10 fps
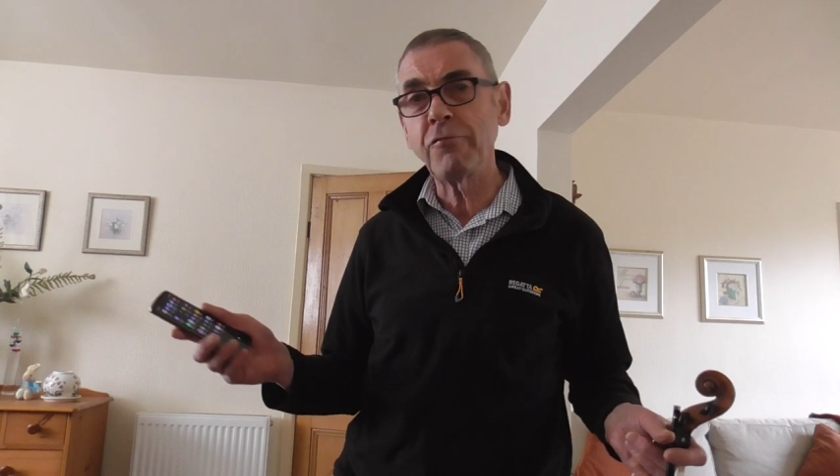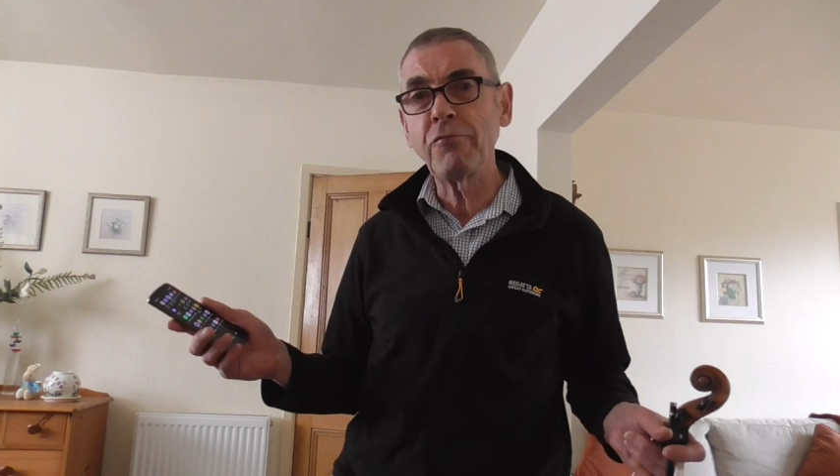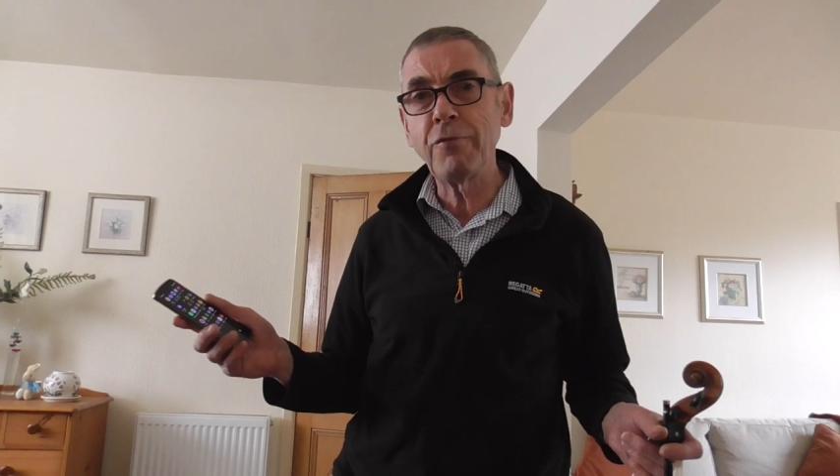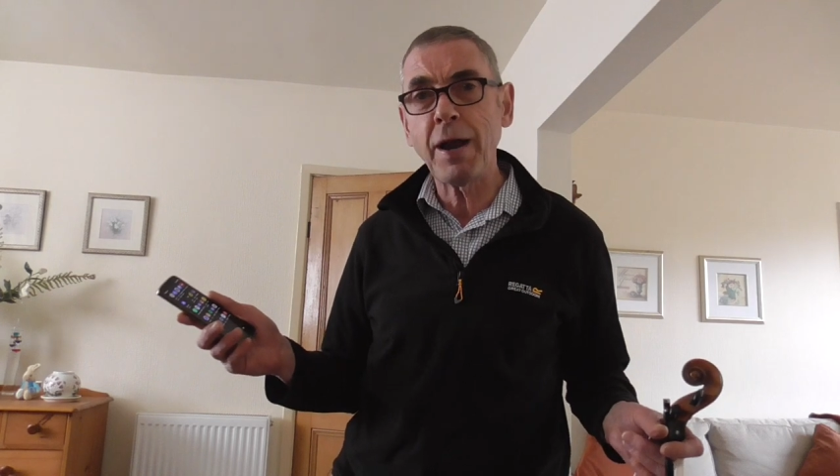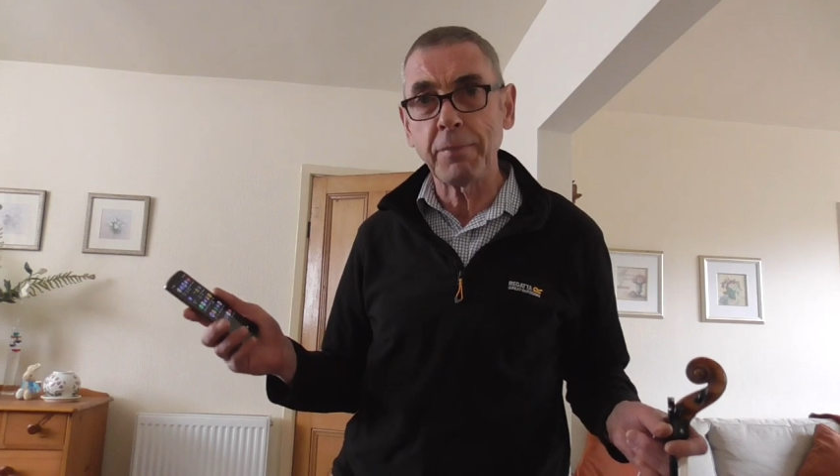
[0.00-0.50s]

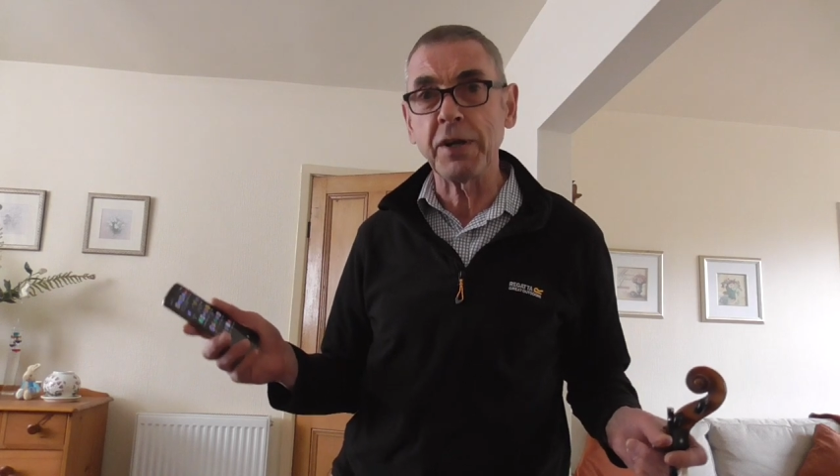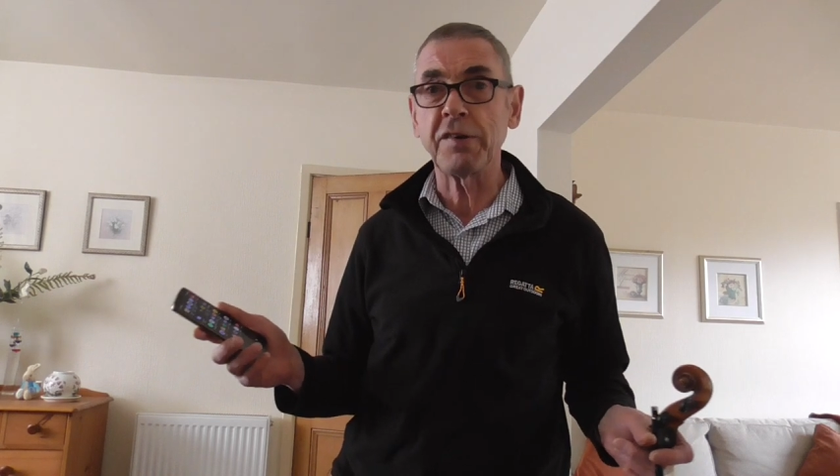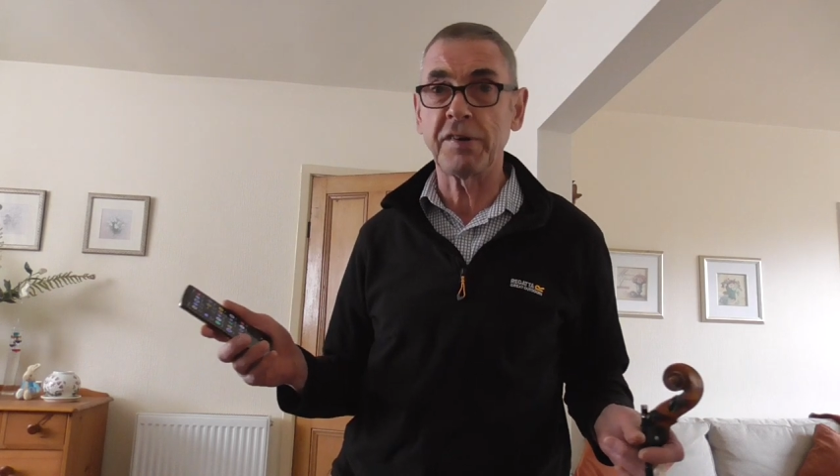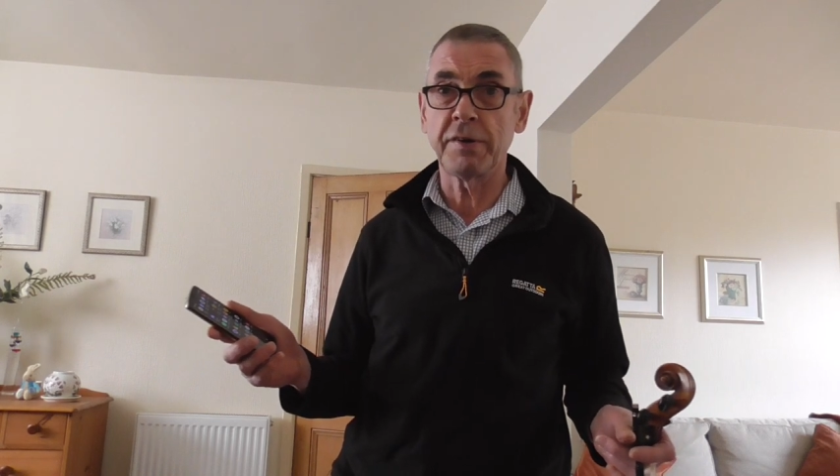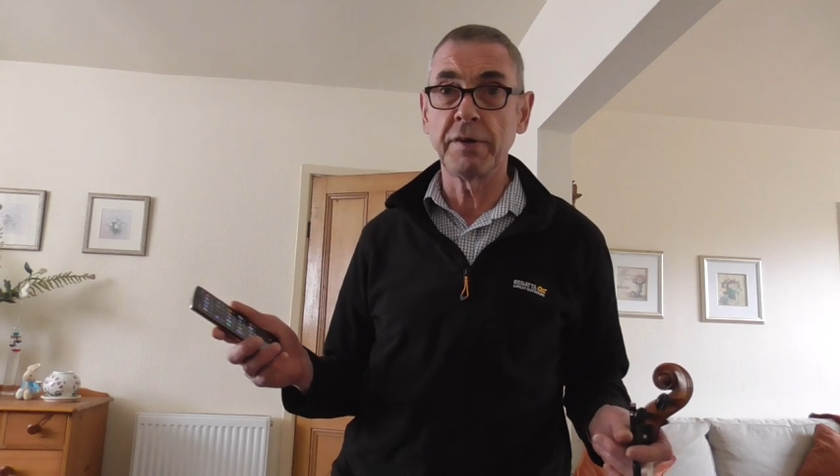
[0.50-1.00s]

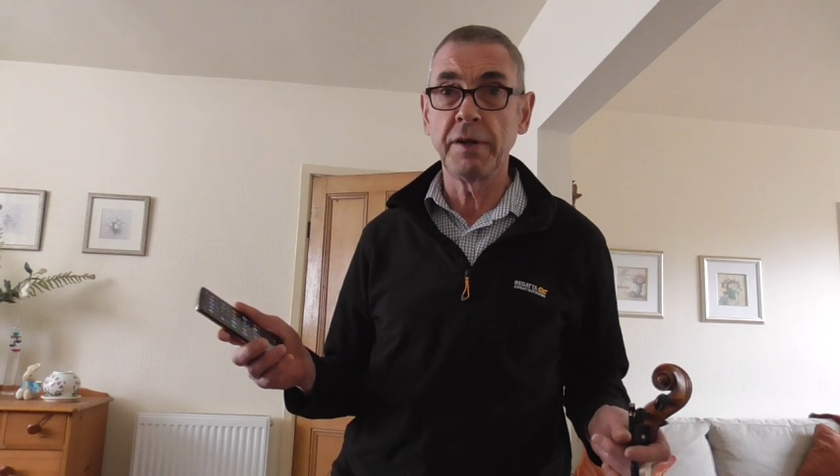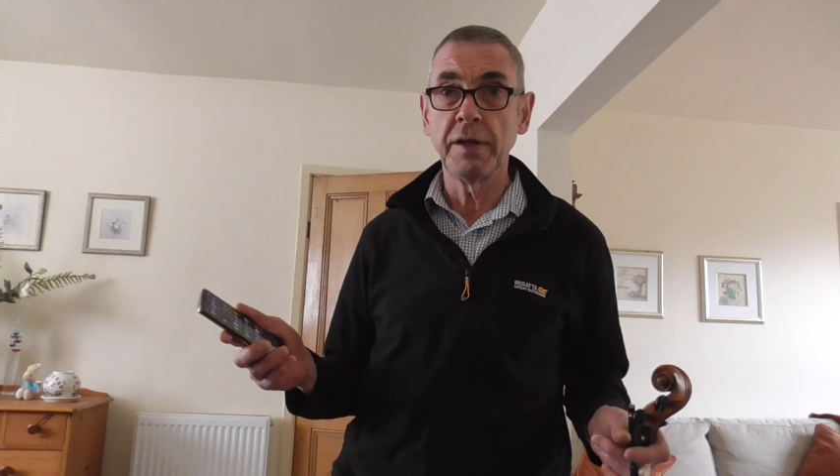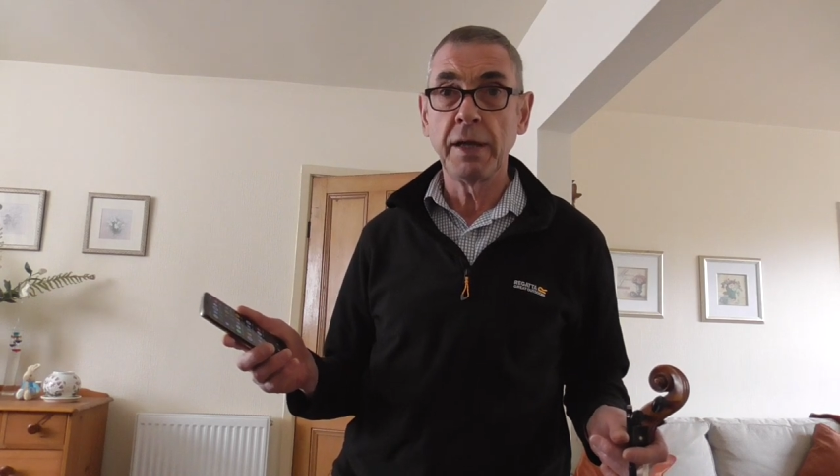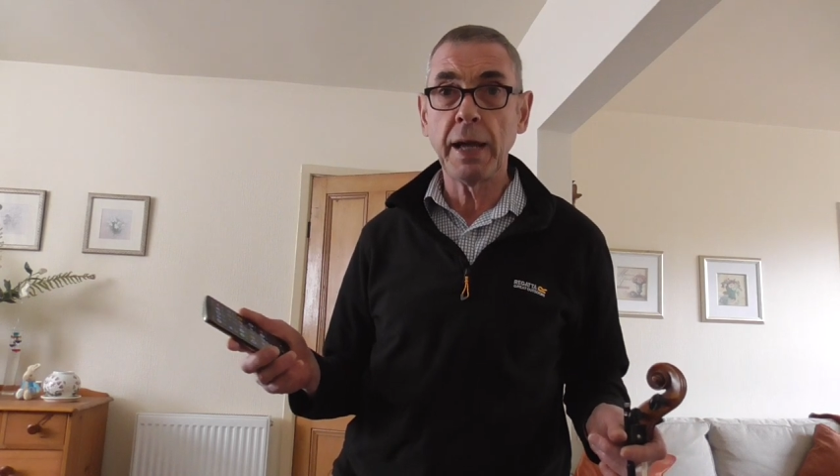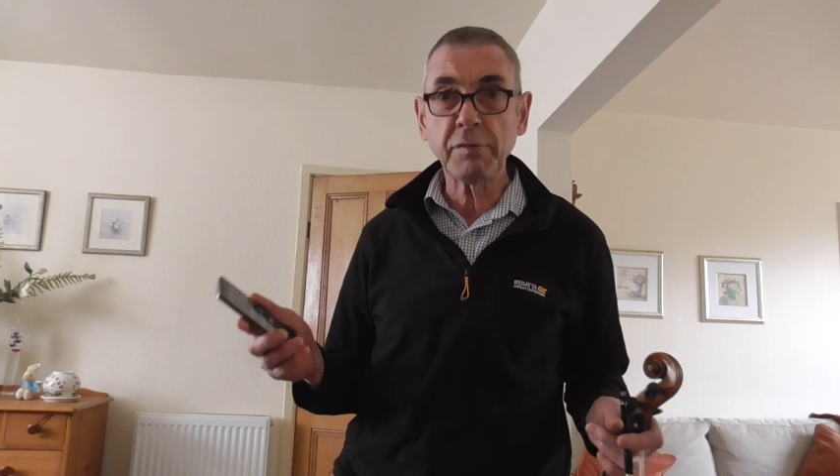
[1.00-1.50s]
rubbish,
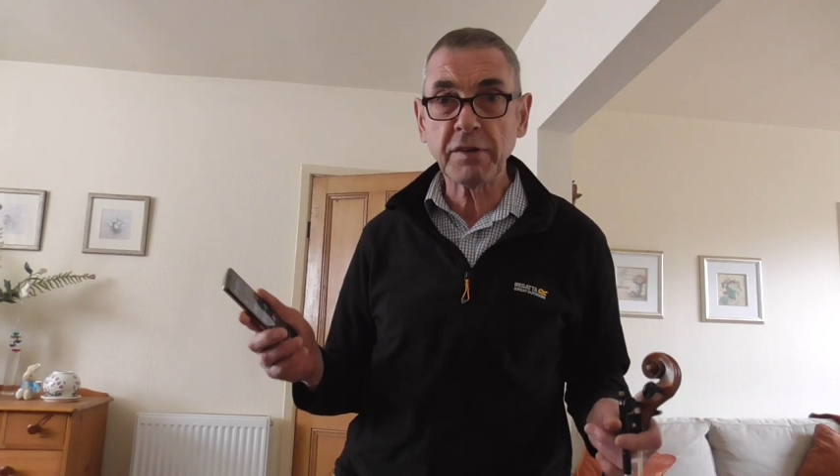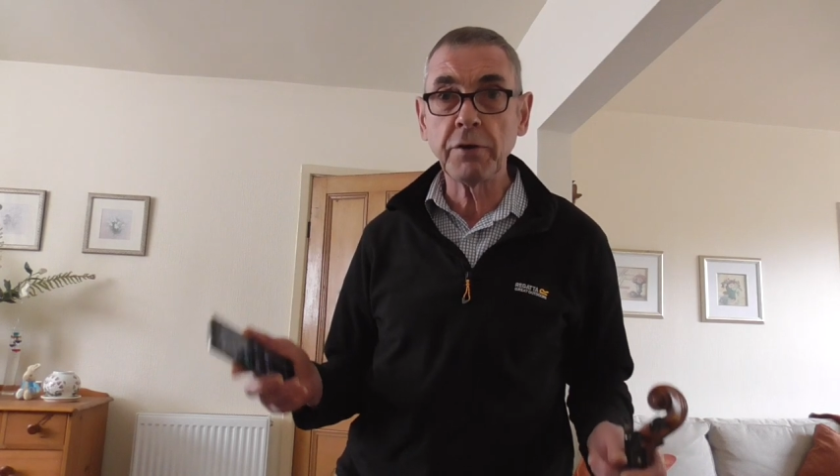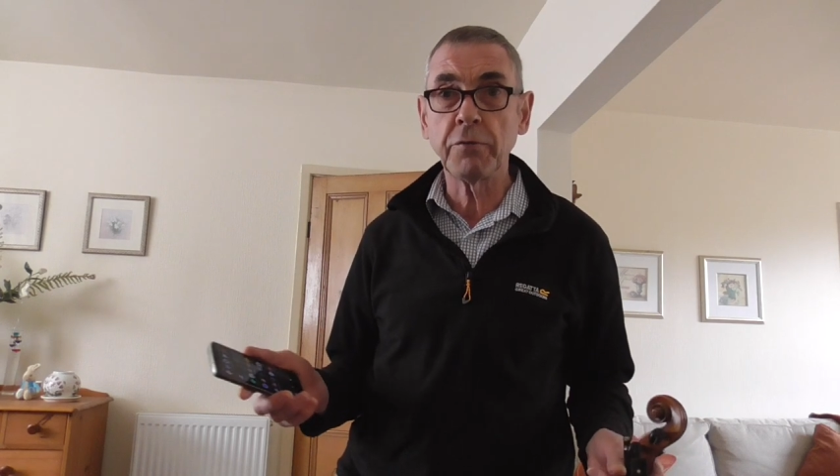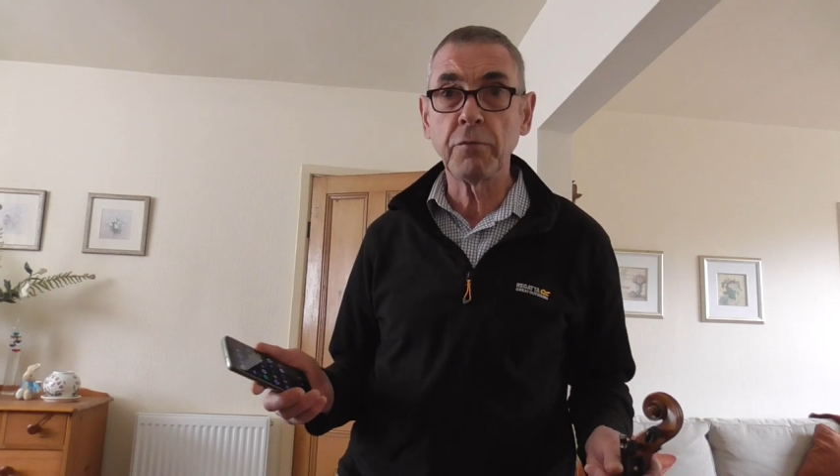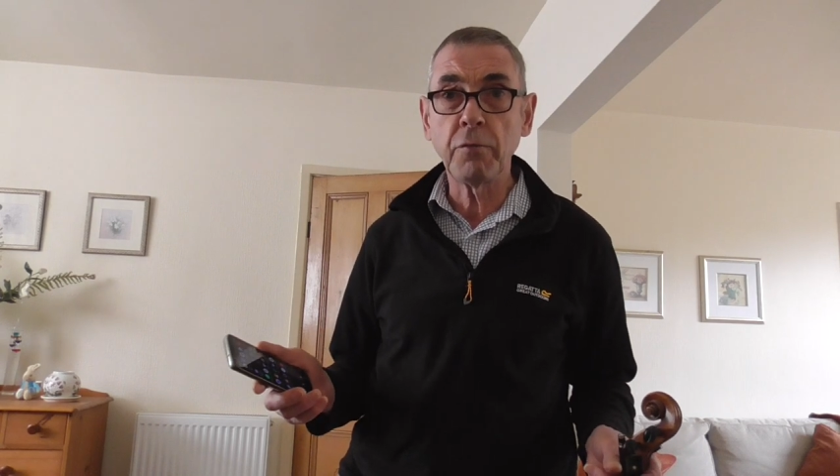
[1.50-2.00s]

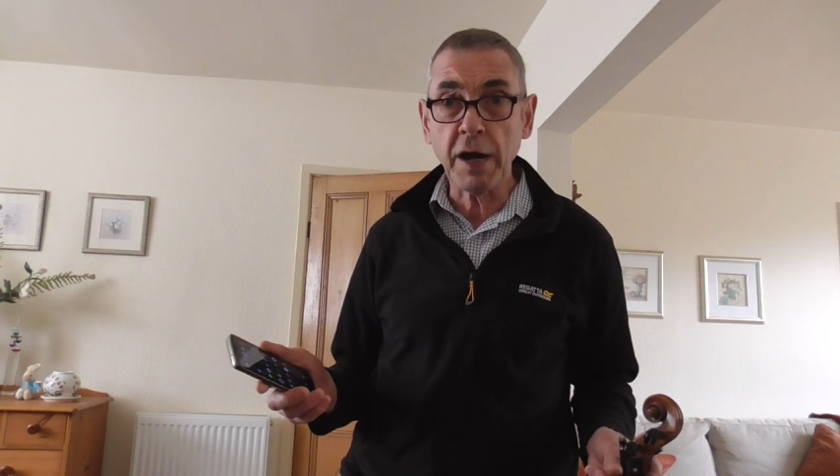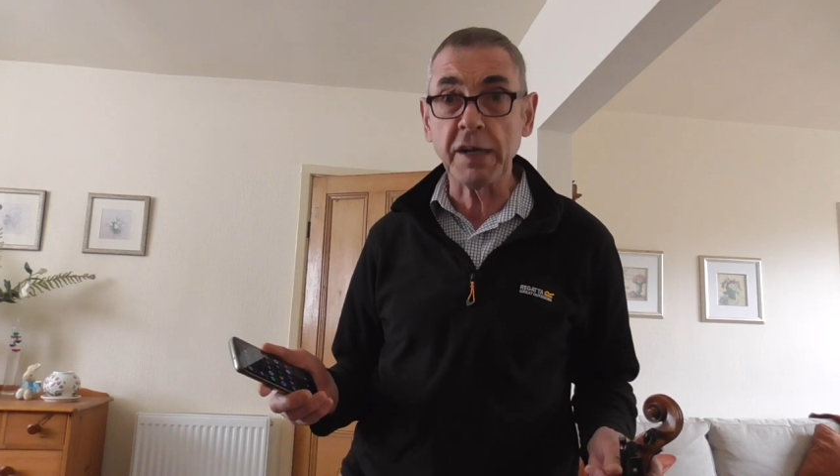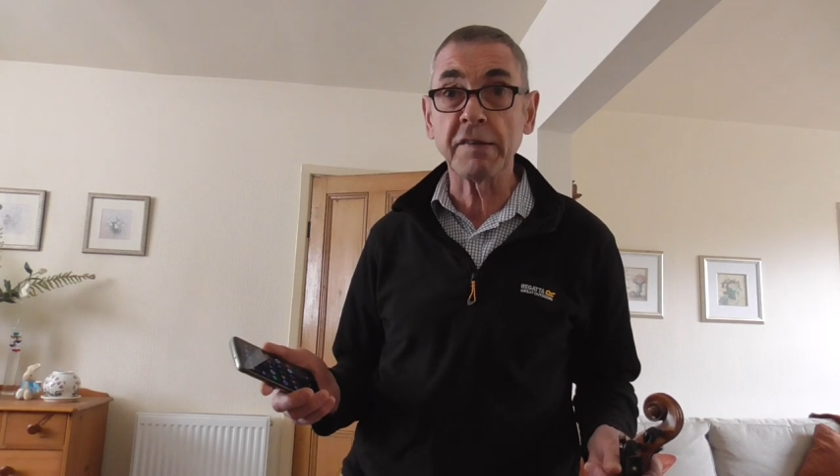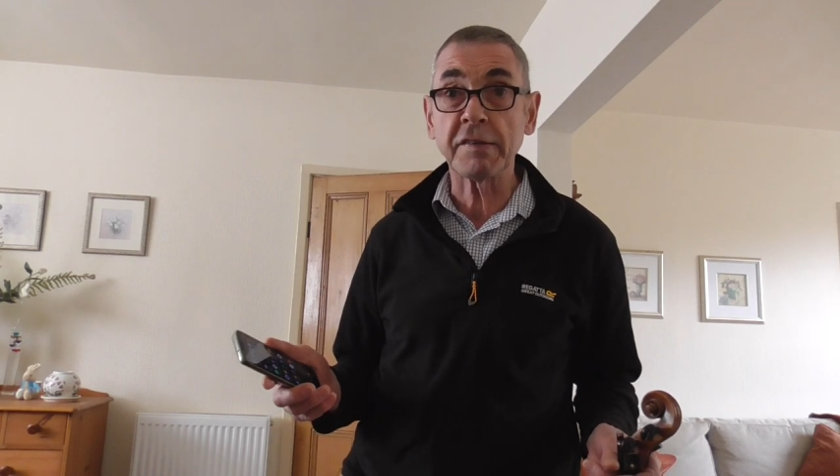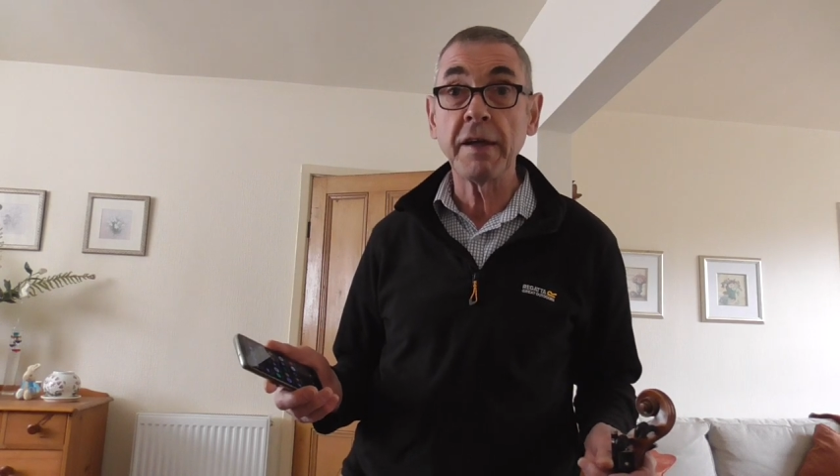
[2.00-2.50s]
absolute
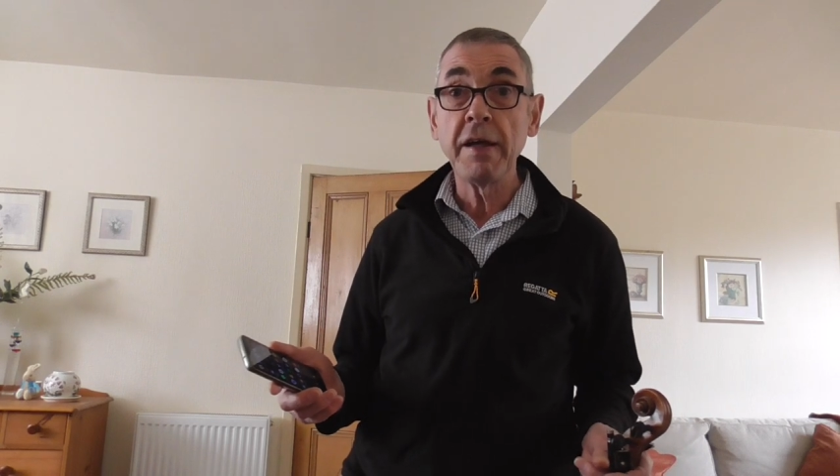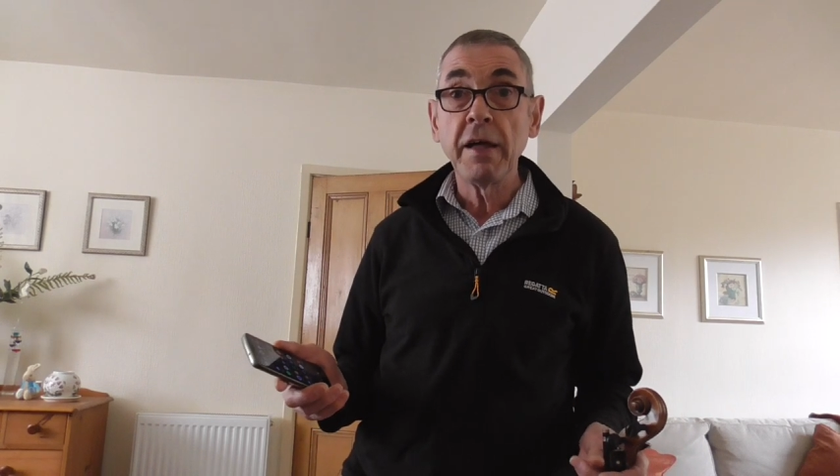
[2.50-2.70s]
waste.